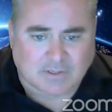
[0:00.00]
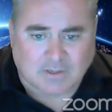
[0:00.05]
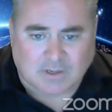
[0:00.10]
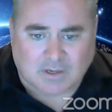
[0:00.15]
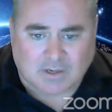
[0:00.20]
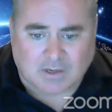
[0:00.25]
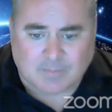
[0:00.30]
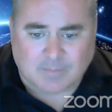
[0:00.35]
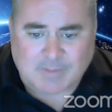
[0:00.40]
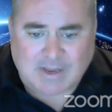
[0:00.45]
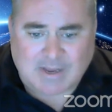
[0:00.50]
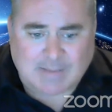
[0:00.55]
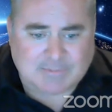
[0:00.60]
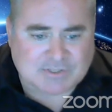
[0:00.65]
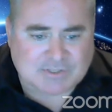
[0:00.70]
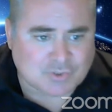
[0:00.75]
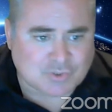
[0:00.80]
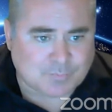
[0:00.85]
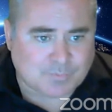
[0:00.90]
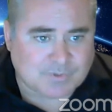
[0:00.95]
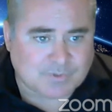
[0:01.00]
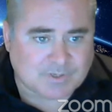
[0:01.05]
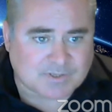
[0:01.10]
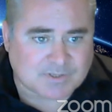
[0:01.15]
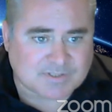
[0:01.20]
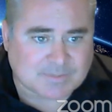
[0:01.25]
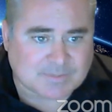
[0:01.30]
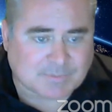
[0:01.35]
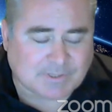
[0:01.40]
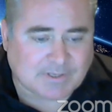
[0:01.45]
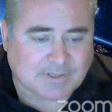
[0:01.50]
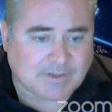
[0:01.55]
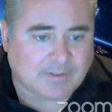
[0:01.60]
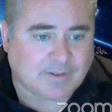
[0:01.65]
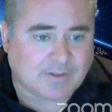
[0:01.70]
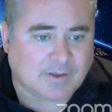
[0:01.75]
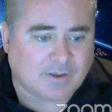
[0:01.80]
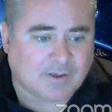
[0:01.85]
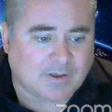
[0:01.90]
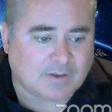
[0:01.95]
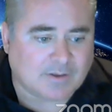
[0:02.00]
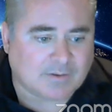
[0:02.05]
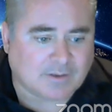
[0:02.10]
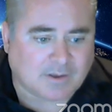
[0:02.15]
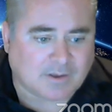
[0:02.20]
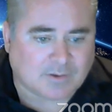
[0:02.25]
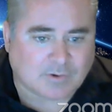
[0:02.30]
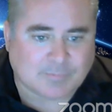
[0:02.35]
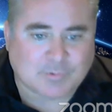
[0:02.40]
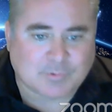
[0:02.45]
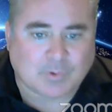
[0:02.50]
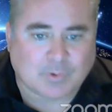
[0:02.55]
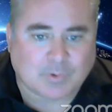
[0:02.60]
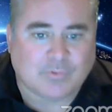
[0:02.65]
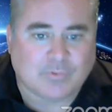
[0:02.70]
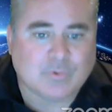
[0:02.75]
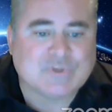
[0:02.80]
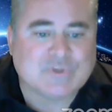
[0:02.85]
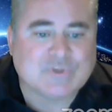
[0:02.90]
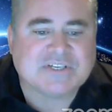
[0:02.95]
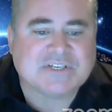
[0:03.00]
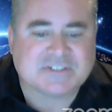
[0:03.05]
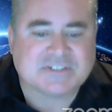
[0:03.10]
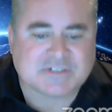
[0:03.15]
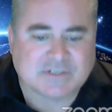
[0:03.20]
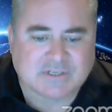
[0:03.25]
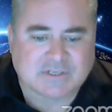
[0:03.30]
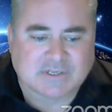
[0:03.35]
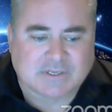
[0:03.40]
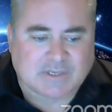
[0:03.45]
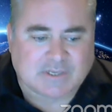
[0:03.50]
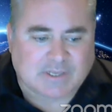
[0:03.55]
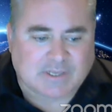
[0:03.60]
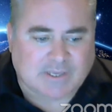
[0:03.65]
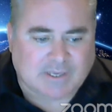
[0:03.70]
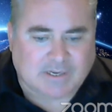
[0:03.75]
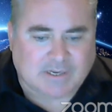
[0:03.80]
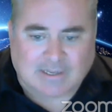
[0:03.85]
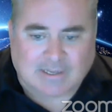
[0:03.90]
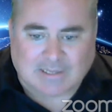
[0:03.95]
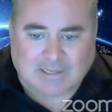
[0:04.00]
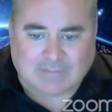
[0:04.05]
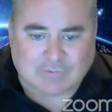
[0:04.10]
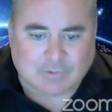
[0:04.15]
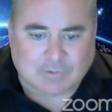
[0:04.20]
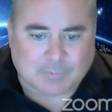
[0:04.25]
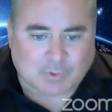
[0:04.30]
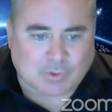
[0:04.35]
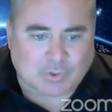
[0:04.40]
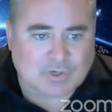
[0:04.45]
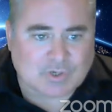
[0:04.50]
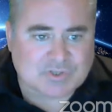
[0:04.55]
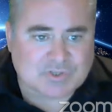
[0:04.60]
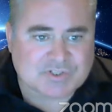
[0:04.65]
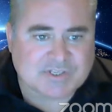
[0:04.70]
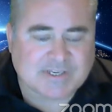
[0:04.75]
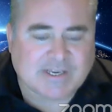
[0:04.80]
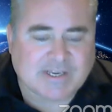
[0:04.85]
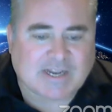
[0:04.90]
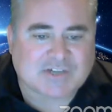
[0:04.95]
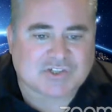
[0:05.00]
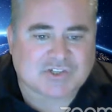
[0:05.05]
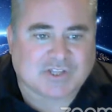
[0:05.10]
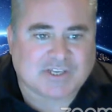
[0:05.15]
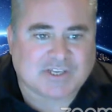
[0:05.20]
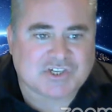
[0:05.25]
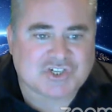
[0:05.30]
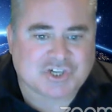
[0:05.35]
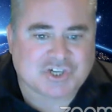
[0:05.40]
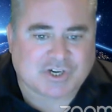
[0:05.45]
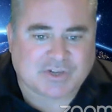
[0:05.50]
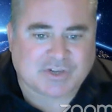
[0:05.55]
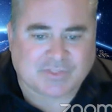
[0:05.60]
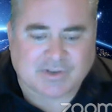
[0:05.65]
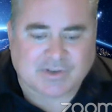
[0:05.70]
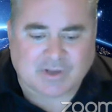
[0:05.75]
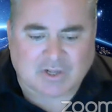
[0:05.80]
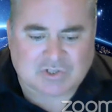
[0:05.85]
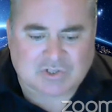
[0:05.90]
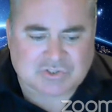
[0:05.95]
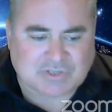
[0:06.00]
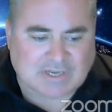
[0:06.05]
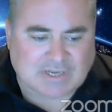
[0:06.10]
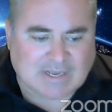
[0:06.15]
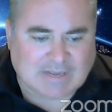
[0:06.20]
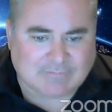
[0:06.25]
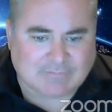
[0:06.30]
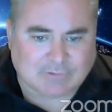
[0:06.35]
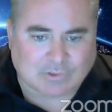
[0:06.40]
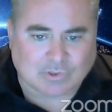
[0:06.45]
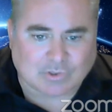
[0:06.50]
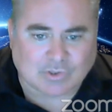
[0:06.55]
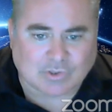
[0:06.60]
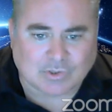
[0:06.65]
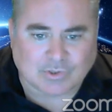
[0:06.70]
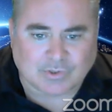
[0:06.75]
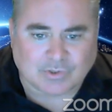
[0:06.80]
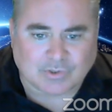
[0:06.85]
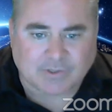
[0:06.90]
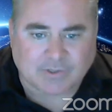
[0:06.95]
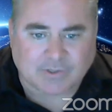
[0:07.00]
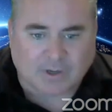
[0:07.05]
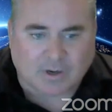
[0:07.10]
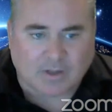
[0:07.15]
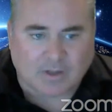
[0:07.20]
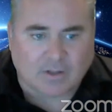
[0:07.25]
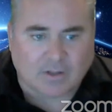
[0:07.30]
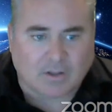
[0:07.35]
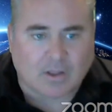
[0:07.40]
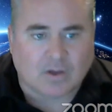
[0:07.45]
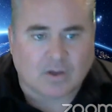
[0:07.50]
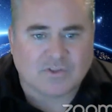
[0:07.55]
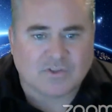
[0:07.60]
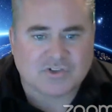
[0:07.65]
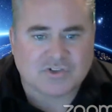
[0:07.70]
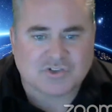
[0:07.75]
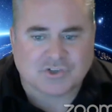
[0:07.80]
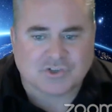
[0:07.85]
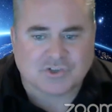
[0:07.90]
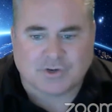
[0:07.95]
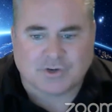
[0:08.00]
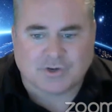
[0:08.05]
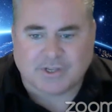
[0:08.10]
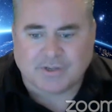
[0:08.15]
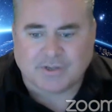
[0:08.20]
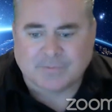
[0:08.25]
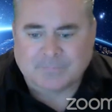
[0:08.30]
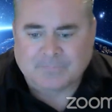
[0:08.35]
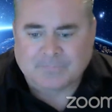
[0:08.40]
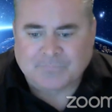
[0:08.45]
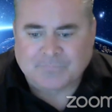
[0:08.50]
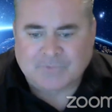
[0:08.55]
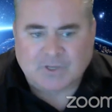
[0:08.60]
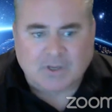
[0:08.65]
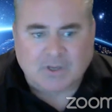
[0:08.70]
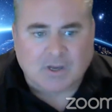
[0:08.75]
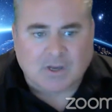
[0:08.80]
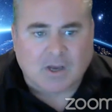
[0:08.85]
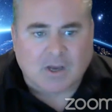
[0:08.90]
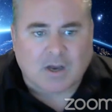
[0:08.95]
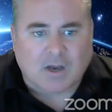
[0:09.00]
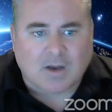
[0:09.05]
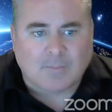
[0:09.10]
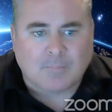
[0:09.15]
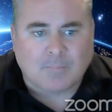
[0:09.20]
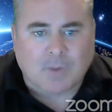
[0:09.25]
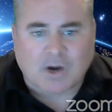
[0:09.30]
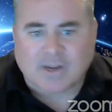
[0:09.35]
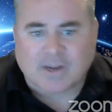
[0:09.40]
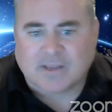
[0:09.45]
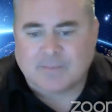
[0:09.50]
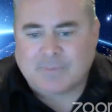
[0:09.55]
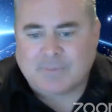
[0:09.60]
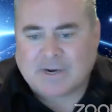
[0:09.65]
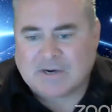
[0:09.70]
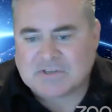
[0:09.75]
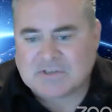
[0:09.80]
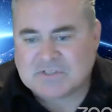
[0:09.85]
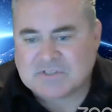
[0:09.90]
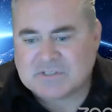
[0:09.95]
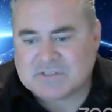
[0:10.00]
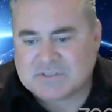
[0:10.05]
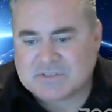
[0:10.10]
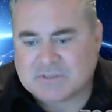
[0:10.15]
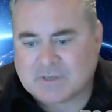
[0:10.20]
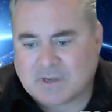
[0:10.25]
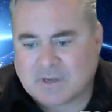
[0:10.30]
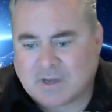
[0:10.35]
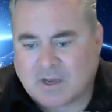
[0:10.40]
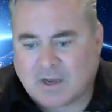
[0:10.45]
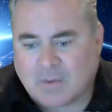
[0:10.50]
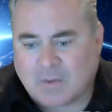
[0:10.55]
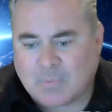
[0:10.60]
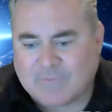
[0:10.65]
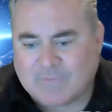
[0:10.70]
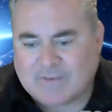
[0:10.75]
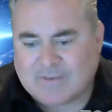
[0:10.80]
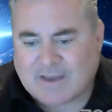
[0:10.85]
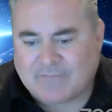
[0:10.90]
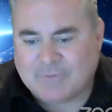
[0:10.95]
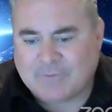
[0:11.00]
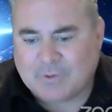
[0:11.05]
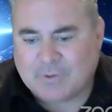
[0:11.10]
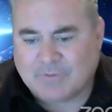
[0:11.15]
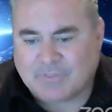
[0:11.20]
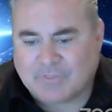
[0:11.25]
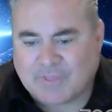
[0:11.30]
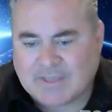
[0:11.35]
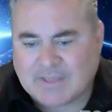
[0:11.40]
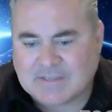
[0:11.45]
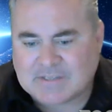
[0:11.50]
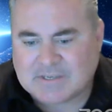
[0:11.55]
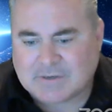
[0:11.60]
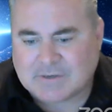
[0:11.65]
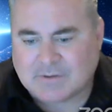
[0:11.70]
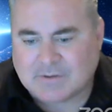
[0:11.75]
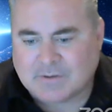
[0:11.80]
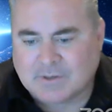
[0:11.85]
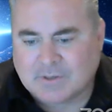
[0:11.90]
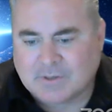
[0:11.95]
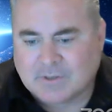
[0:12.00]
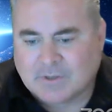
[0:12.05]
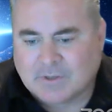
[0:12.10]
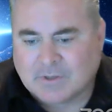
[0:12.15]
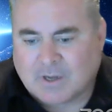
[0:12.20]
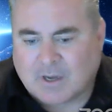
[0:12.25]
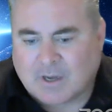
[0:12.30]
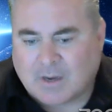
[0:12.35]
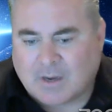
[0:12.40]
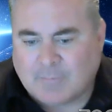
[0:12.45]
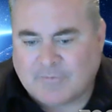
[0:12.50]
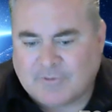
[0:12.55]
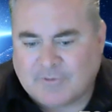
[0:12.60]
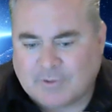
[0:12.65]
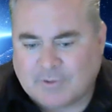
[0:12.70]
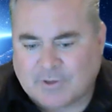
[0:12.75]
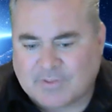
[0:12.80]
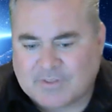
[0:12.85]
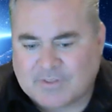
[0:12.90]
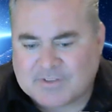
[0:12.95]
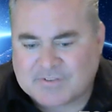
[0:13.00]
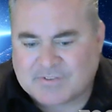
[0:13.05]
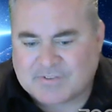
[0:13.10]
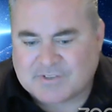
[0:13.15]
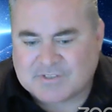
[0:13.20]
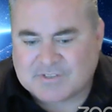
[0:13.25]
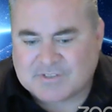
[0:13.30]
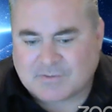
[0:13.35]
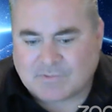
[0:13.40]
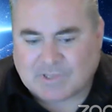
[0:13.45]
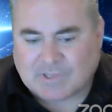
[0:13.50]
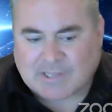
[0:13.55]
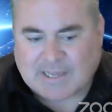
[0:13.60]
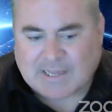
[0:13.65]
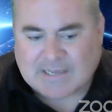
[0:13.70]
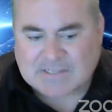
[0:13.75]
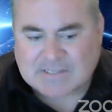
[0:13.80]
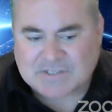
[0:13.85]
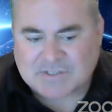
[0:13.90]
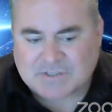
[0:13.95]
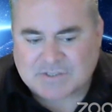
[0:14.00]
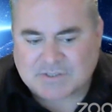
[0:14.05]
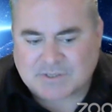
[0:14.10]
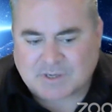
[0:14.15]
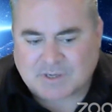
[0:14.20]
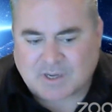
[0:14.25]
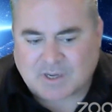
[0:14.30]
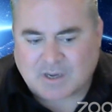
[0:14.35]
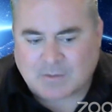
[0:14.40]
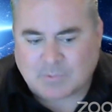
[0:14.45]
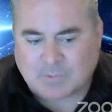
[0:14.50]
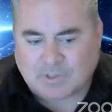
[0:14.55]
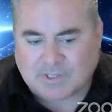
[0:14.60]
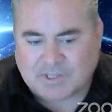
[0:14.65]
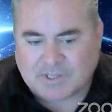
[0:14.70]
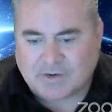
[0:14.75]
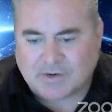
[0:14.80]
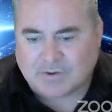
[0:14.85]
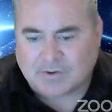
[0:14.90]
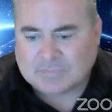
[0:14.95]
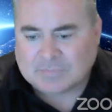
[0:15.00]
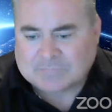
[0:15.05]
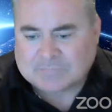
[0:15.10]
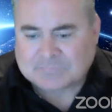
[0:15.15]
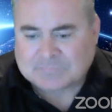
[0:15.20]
I'm simply a crypto enthusiast, and I love cryptocurrency. I just like sharing the knowledge that I have learned along this journey. Market comparisons. We've got a few different things here. If you look at this is over the last really year.